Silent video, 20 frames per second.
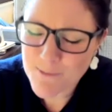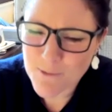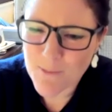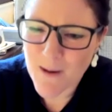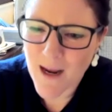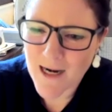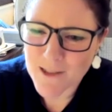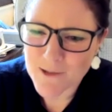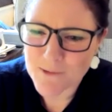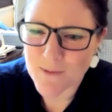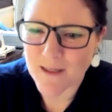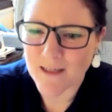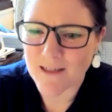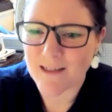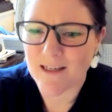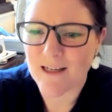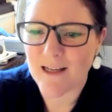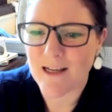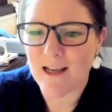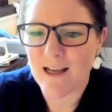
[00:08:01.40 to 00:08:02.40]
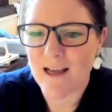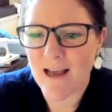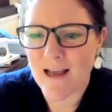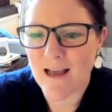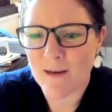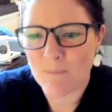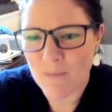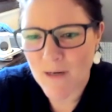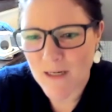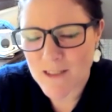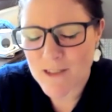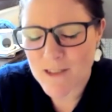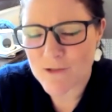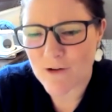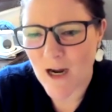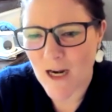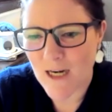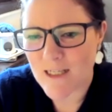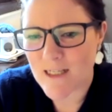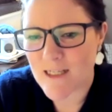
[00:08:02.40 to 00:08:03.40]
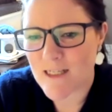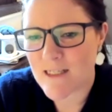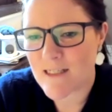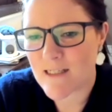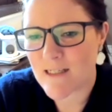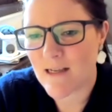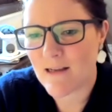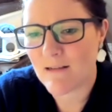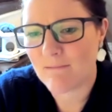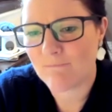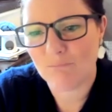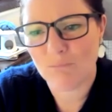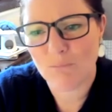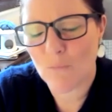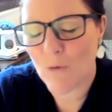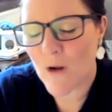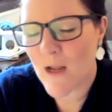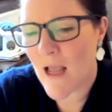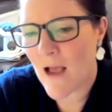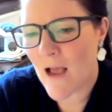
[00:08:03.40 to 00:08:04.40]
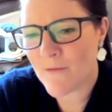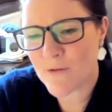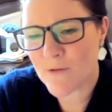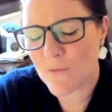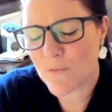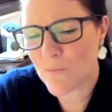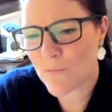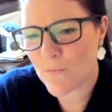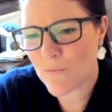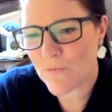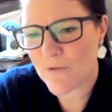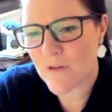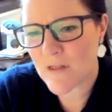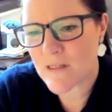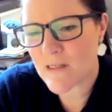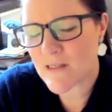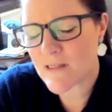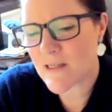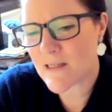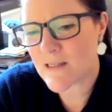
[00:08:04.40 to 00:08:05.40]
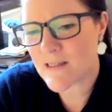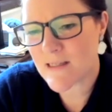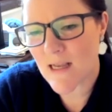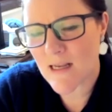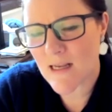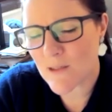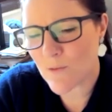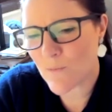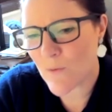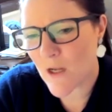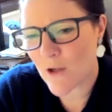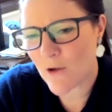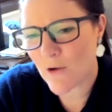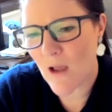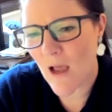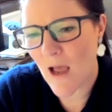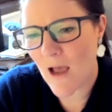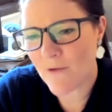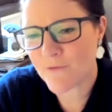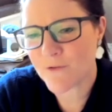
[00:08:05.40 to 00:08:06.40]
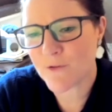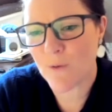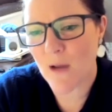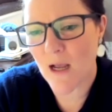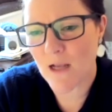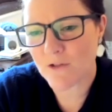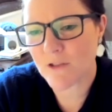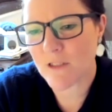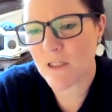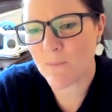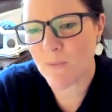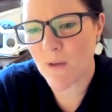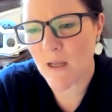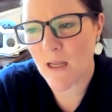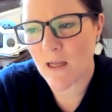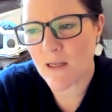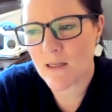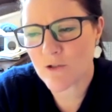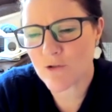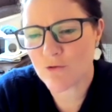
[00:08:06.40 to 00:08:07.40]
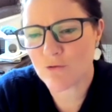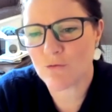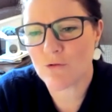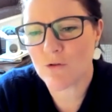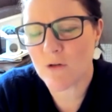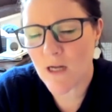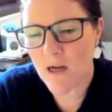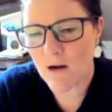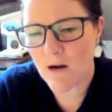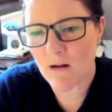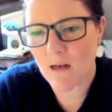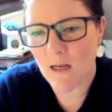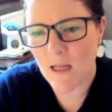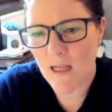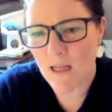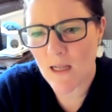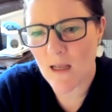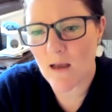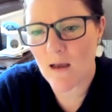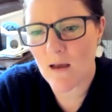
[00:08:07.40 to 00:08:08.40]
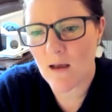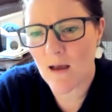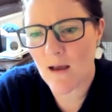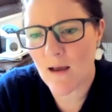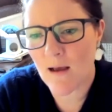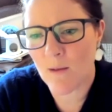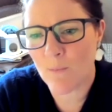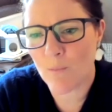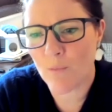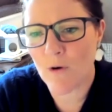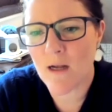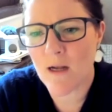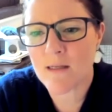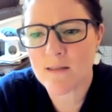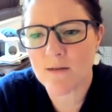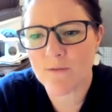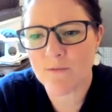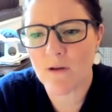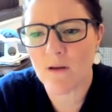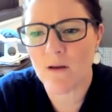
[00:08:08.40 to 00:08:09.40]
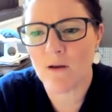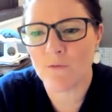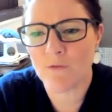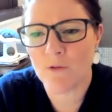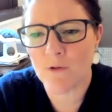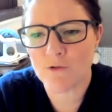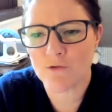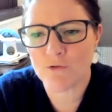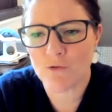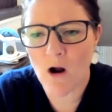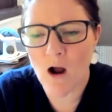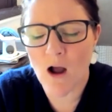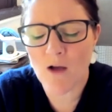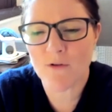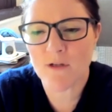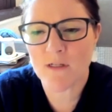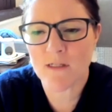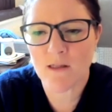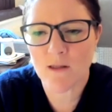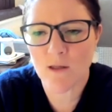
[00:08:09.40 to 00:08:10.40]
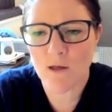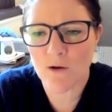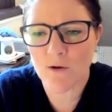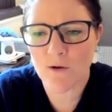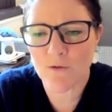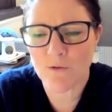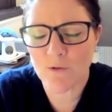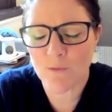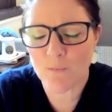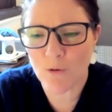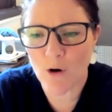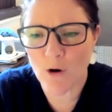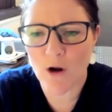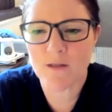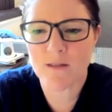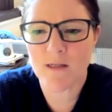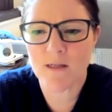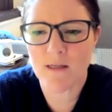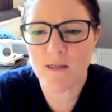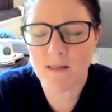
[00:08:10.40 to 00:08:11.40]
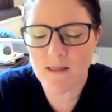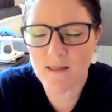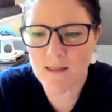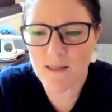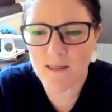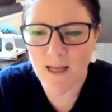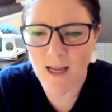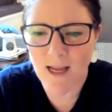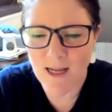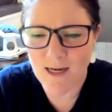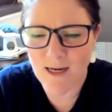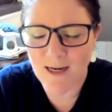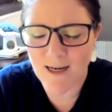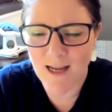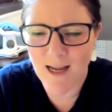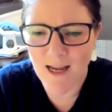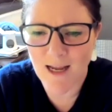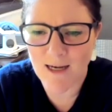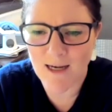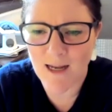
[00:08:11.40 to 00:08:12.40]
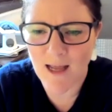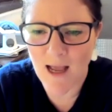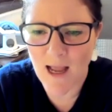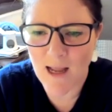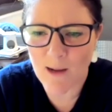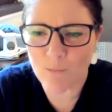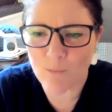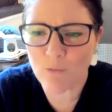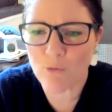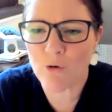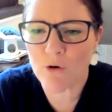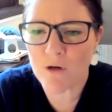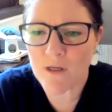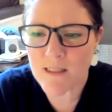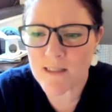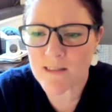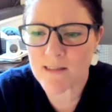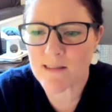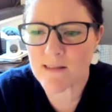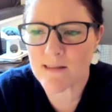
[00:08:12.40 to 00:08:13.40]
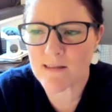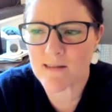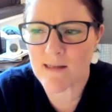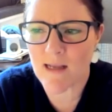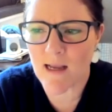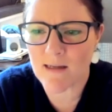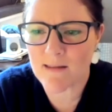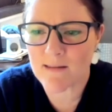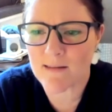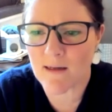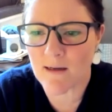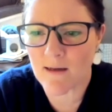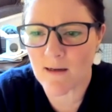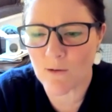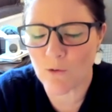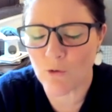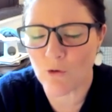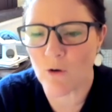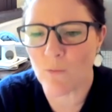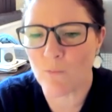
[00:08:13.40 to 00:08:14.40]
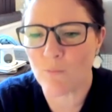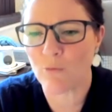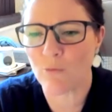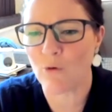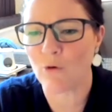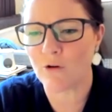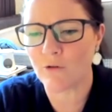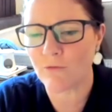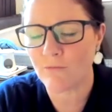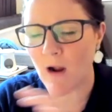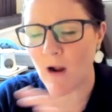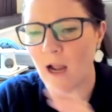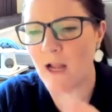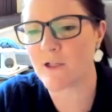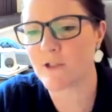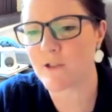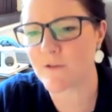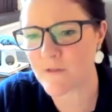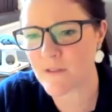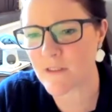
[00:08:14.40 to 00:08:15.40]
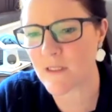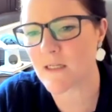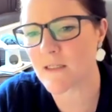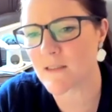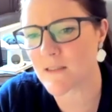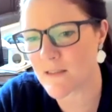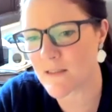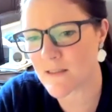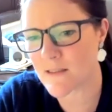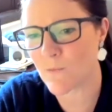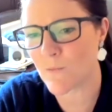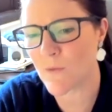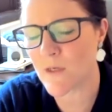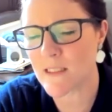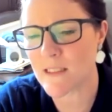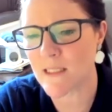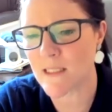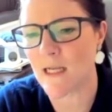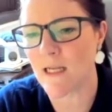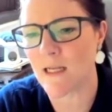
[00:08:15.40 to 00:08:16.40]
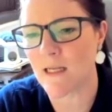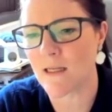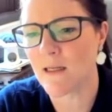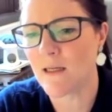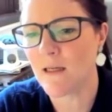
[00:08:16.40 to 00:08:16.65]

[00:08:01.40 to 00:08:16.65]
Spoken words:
management, administrators. This is a sector where you have to actually be extraordinarily abreast of the drivers and the processes in a broader sector or a broader range of sectors than we see